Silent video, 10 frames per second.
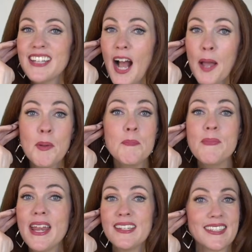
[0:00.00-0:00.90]
I'm
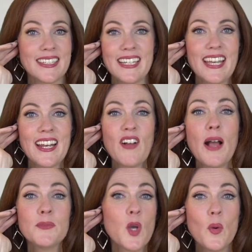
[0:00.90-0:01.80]
amazing
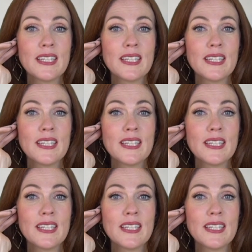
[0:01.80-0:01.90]
I'm going